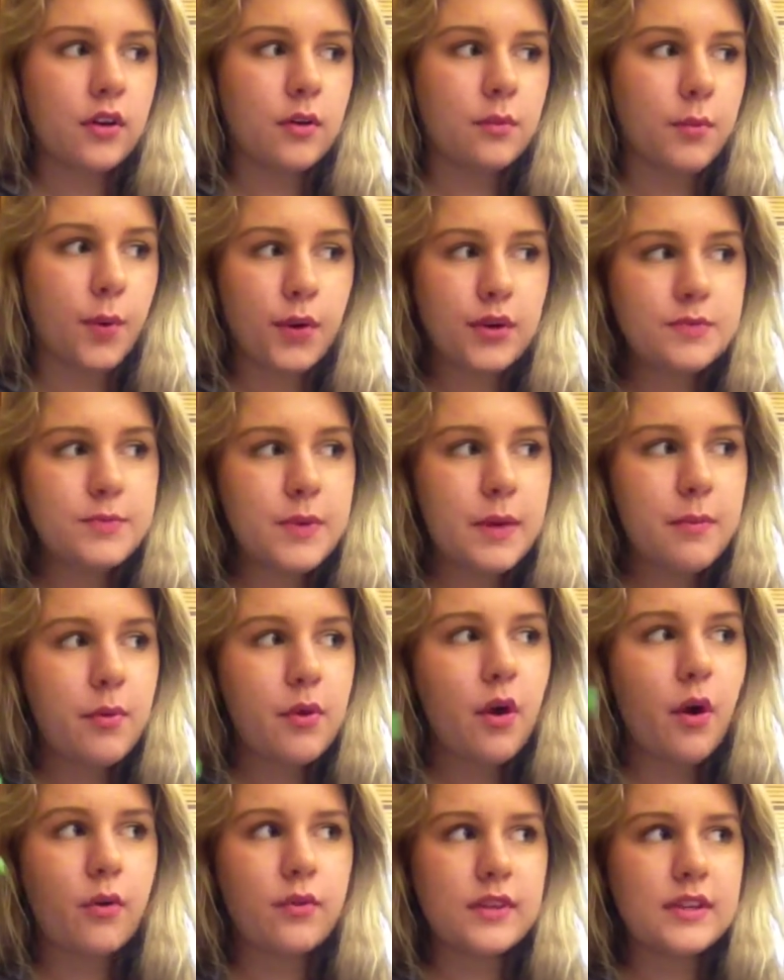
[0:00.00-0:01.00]
Most people
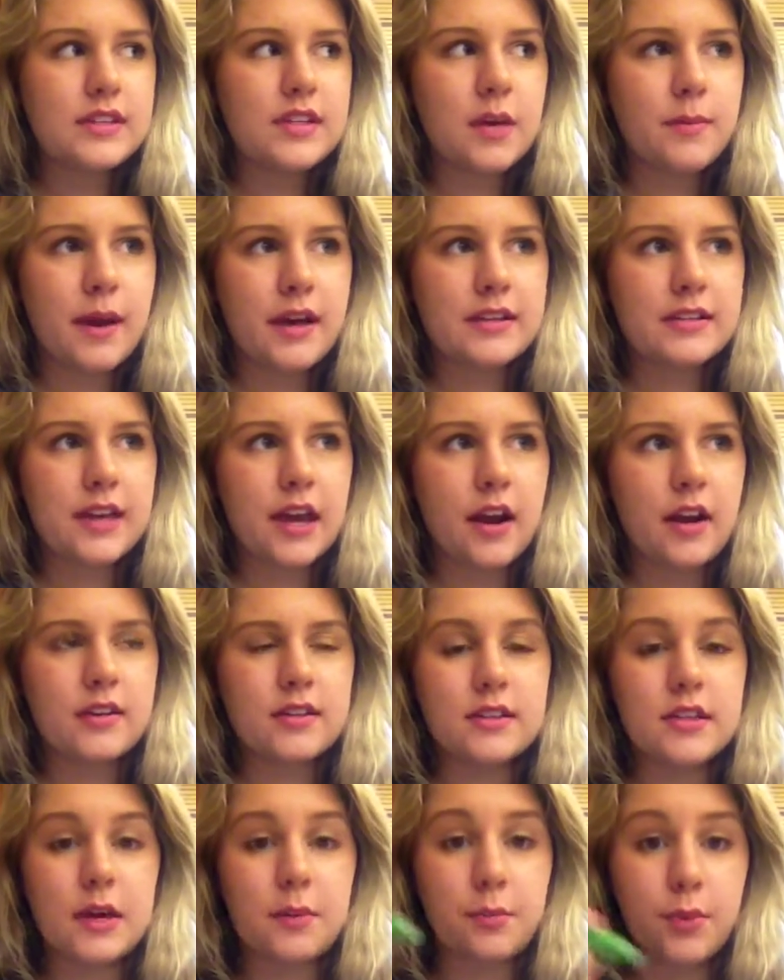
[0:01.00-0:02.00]
only sell mascaras
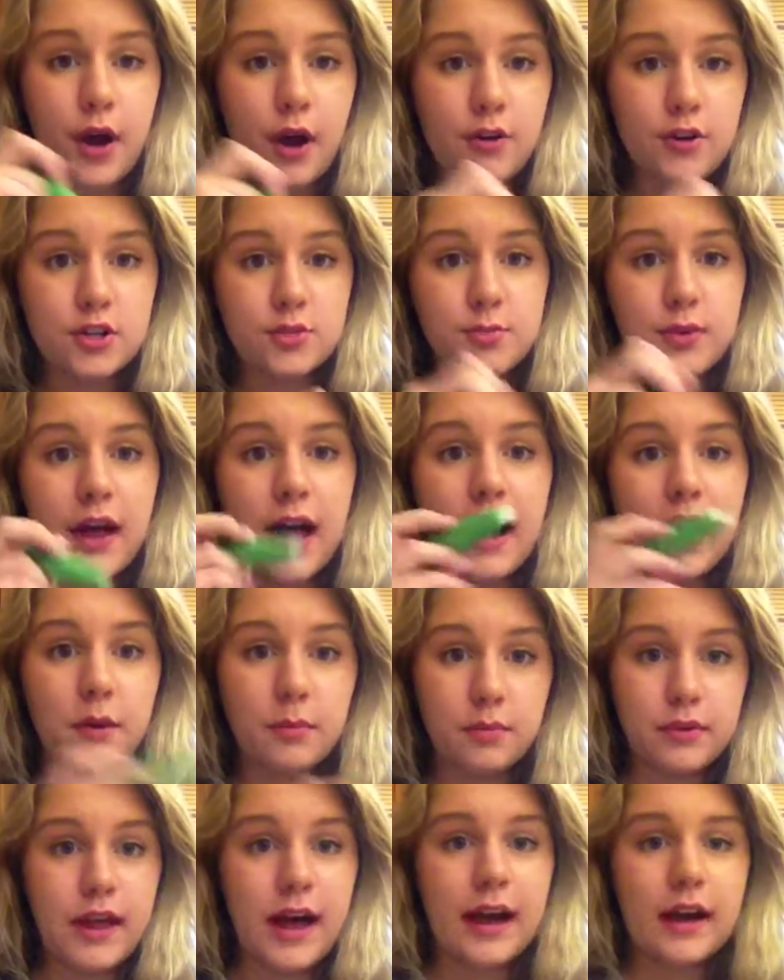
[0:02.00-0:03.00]
in like brownish black and
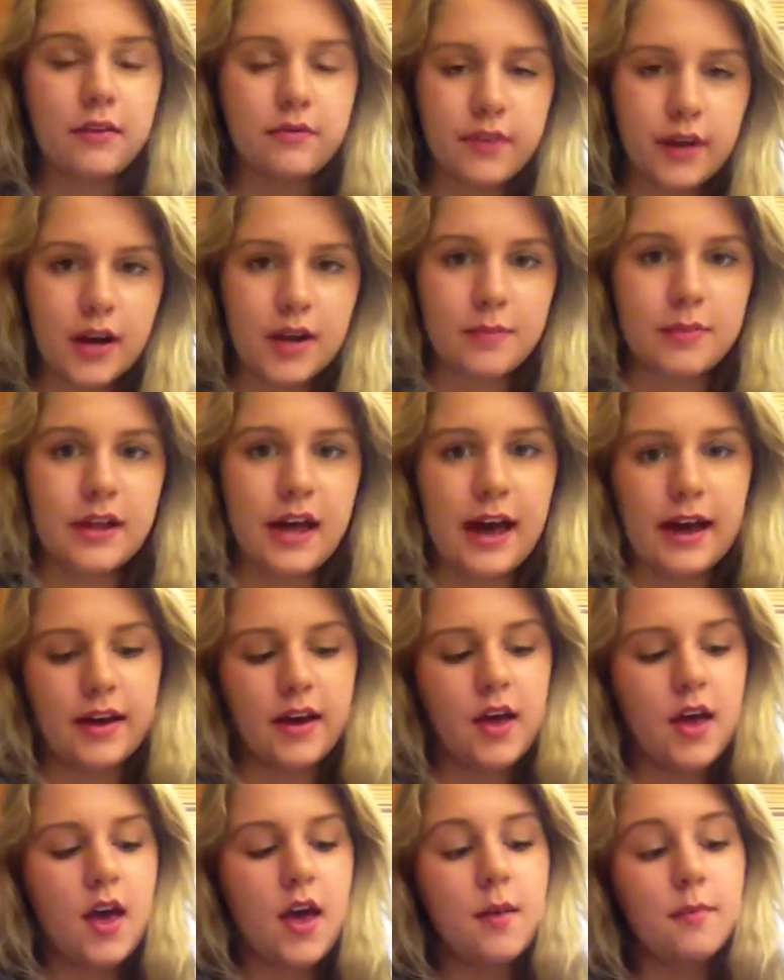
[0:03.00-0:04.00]
black and very black.
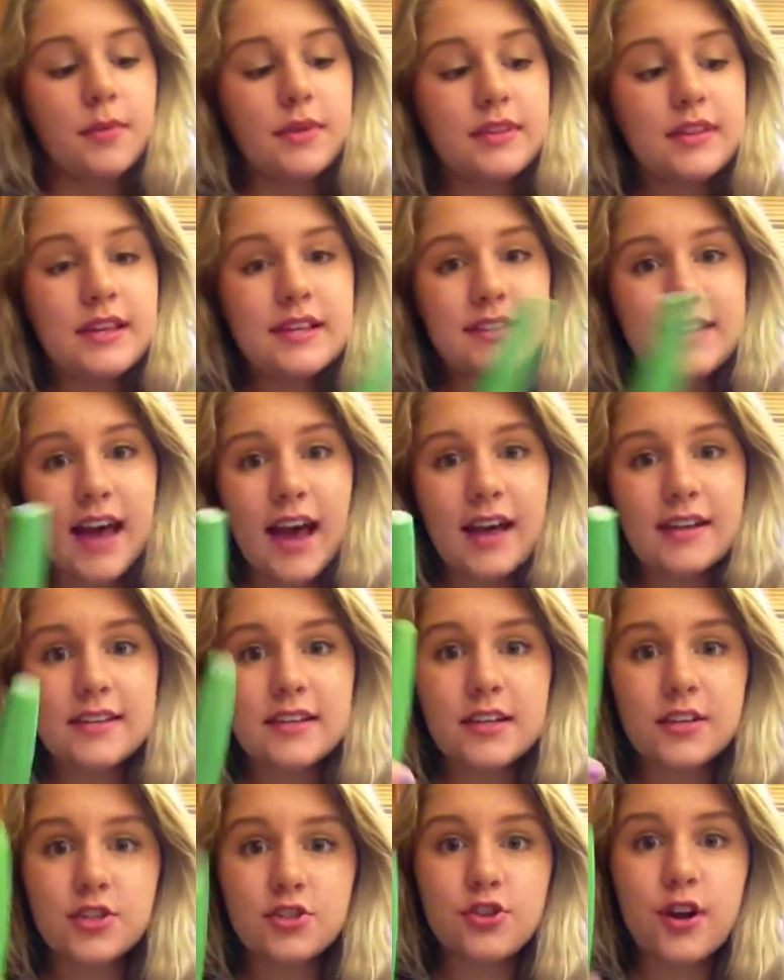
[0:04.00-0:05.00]
But this has
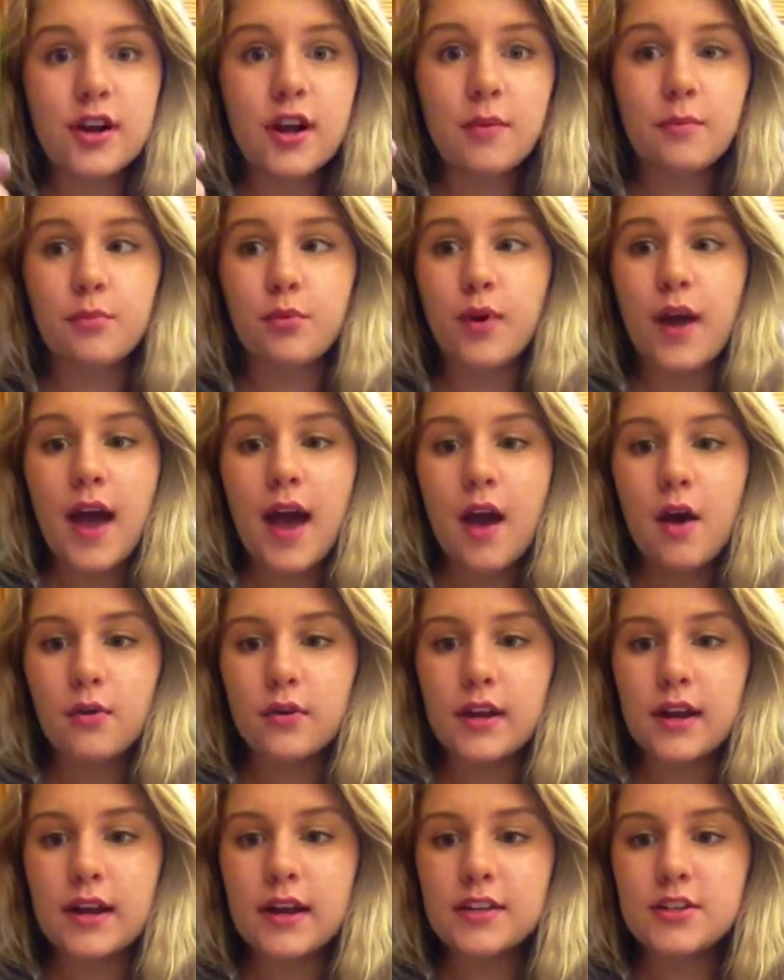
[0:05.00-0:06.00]
like a straight up brown
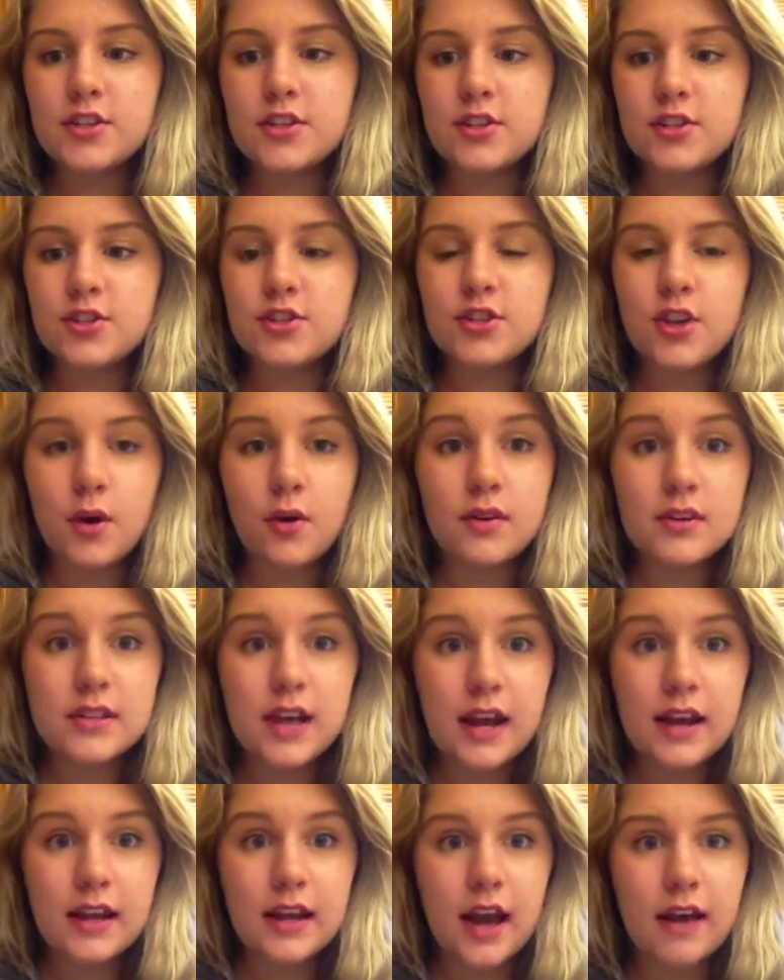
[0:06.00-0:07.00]
and it's so
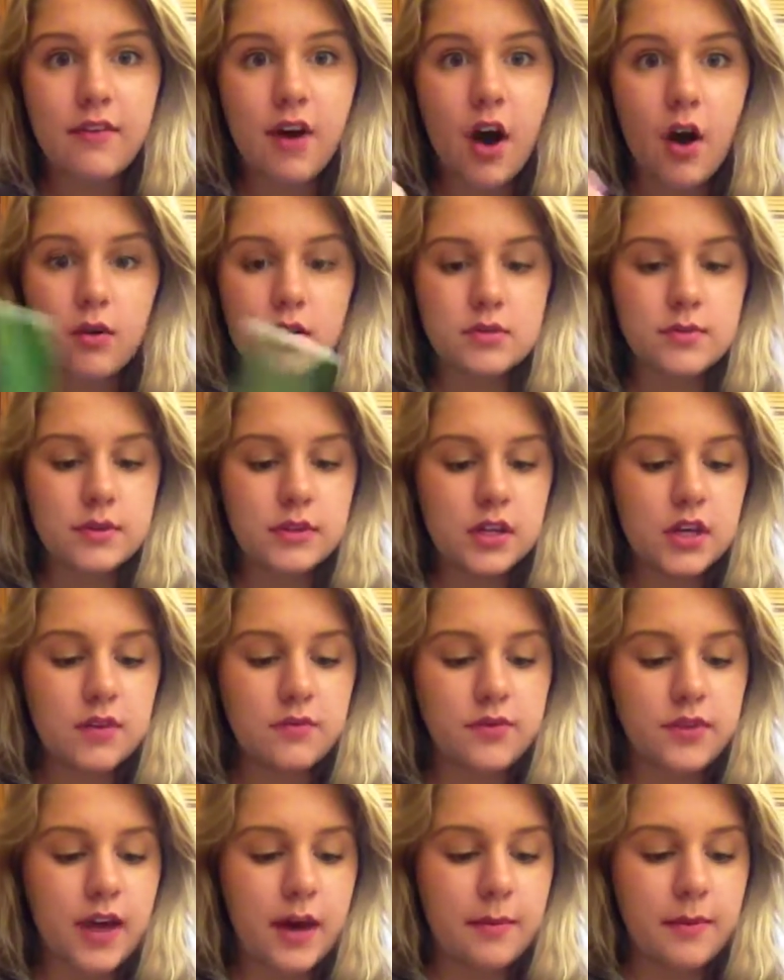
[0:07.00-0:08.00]
exciting. I've always been looking
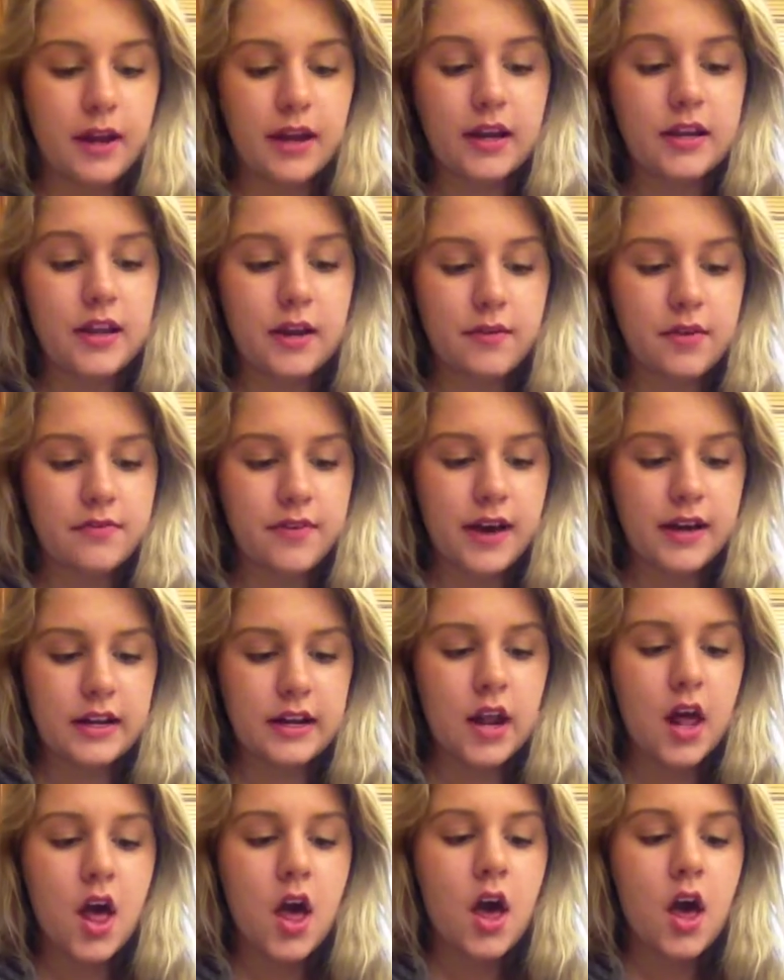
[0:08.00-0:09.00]
for that but I could never find it.